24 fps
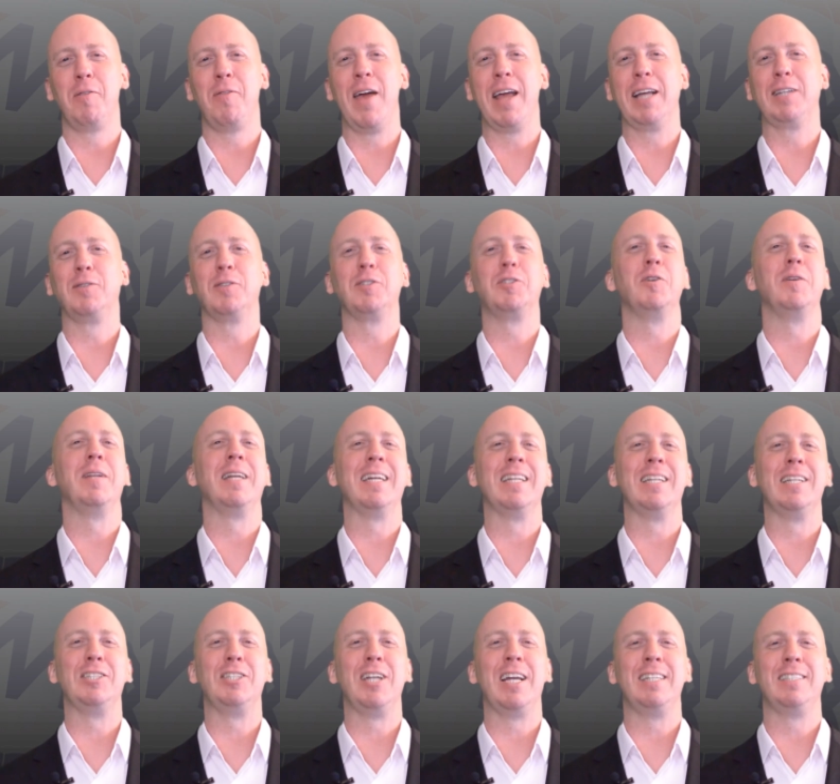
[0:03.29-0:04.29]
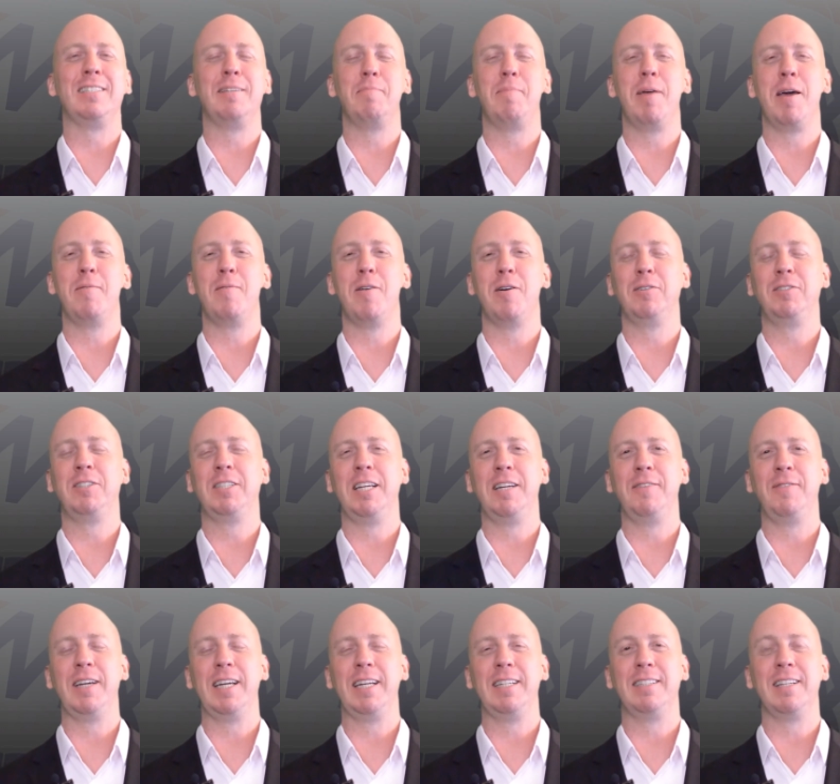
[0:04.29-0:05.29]
Thanks for tuning into Jason Penrose
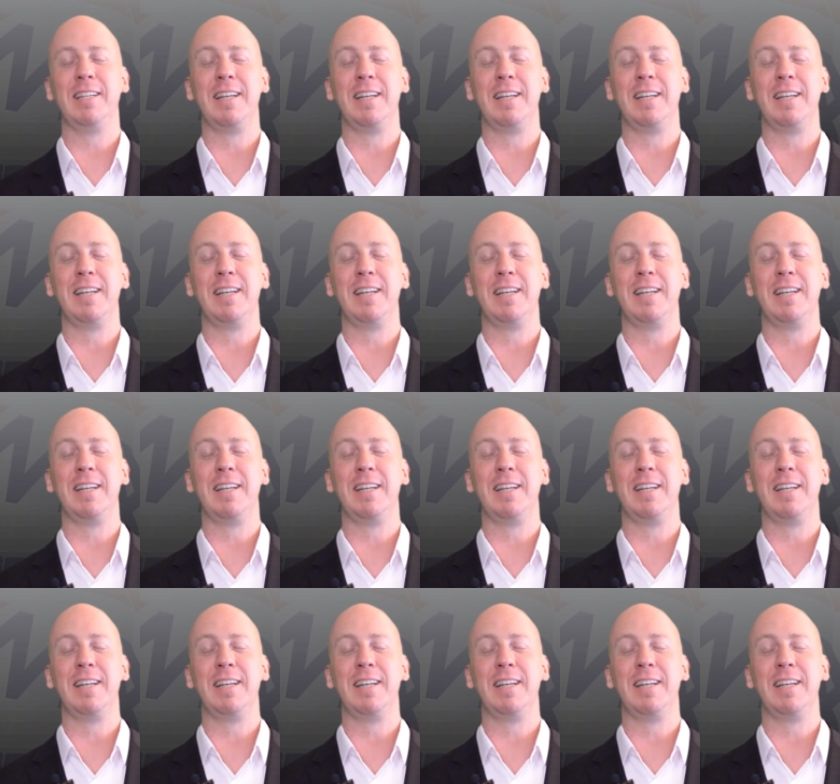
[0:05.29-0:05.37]
TV.